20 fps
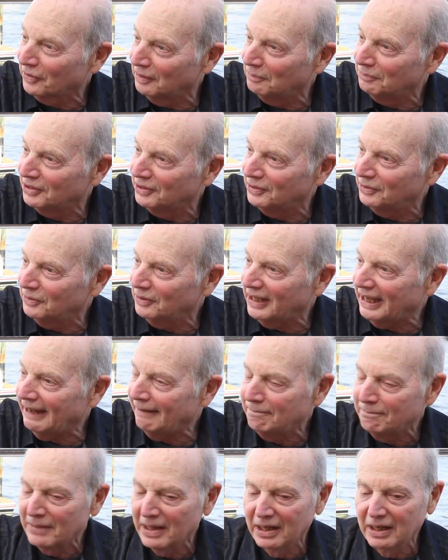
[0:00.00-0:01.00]
with them to do
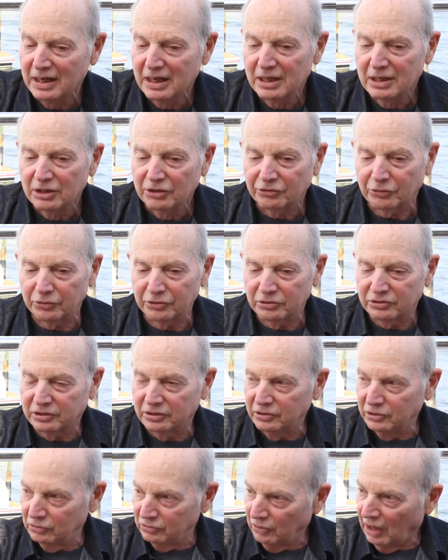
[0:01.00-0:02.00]
that. So
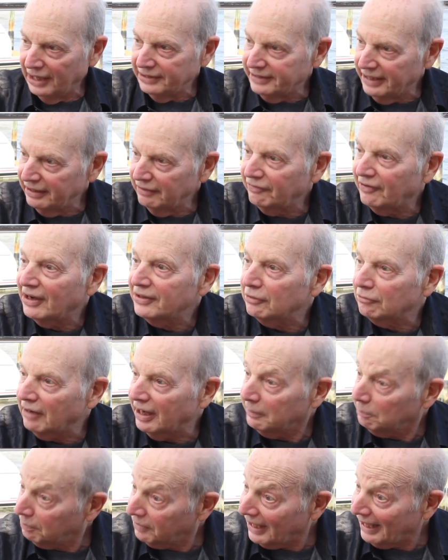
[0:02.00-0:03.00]
you, you identify the
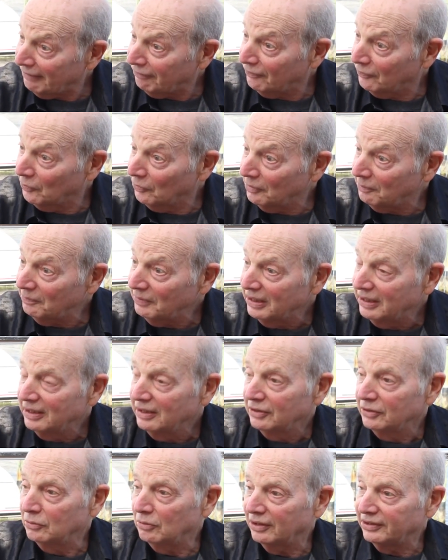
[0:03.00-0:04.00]
right platform,
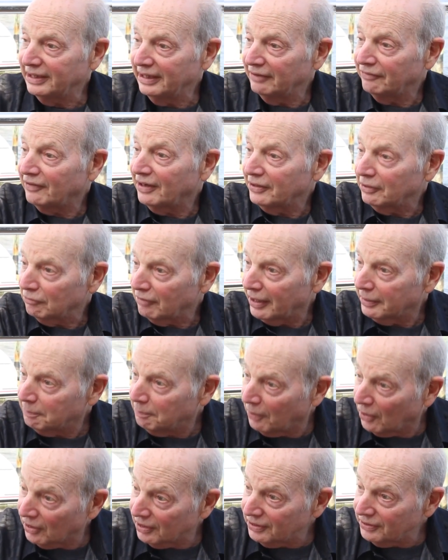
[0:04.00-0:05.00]
you identify the right
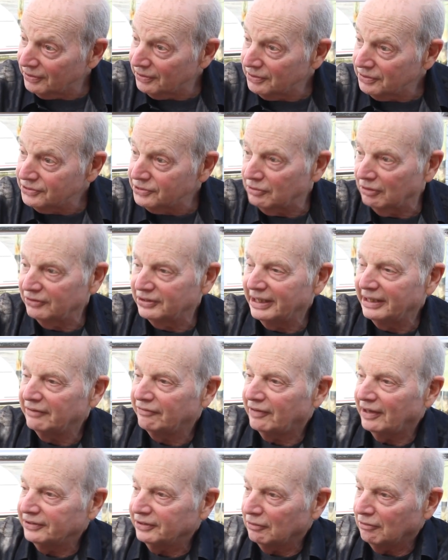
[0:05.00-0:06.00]
partners, you
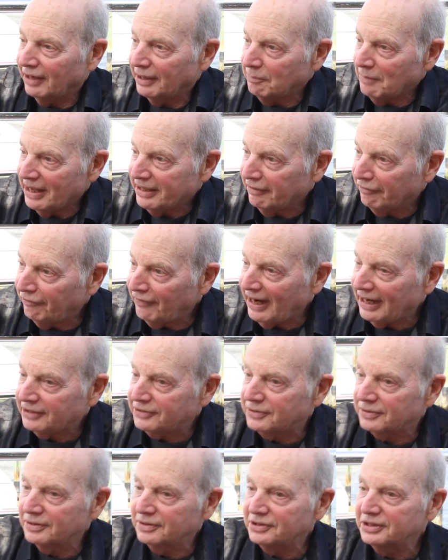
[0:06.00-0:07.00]
identify the right
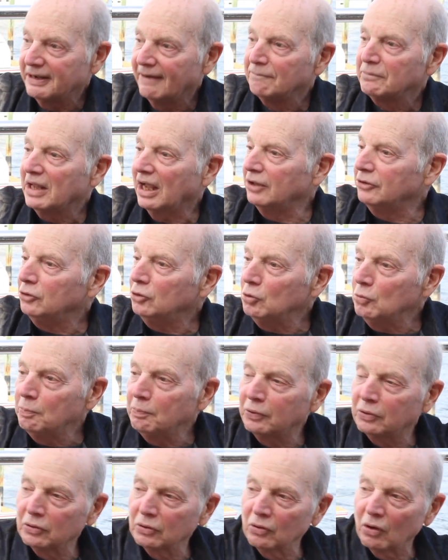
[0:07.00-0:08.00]
manufacturers, sure. and you
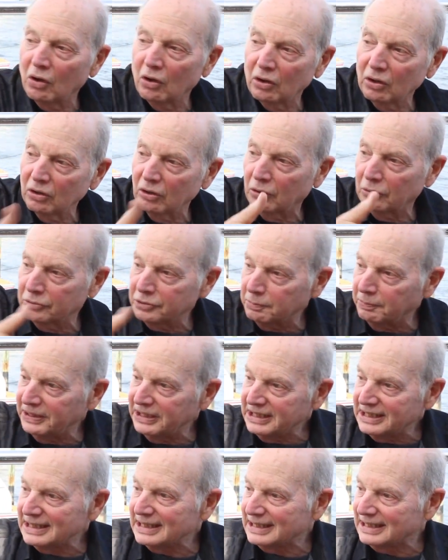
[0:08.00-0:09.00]
pull all those
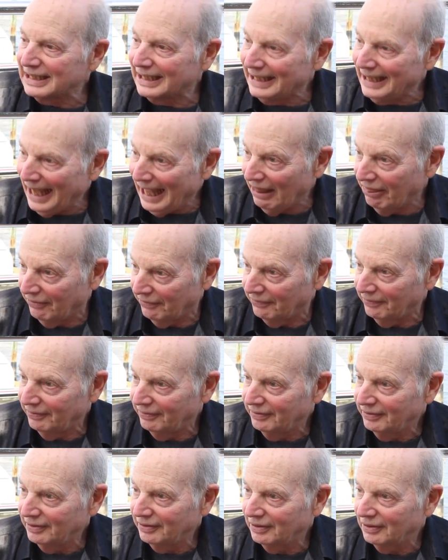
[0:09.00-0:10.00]
pieces together, together.
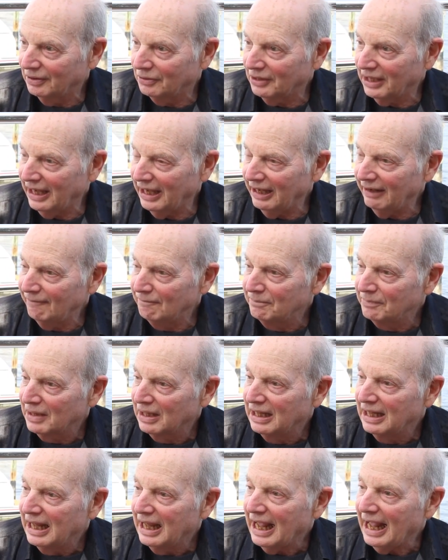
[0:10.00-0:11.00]
Mm -hmm. okay?
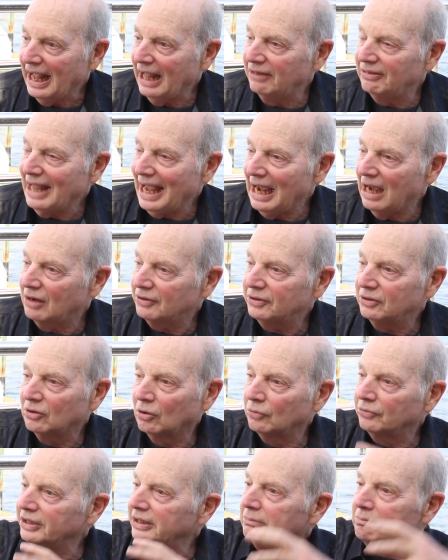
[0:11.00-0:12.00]
And now you
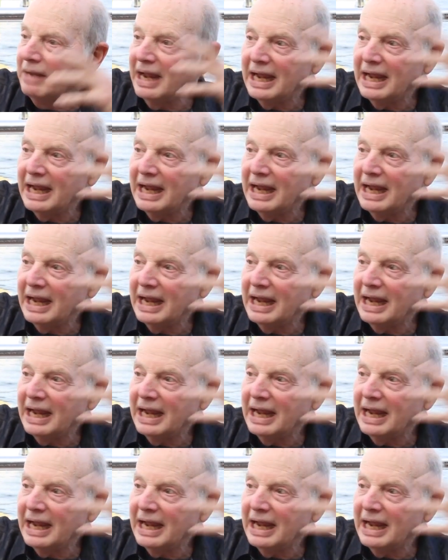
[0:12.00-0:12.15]
don't need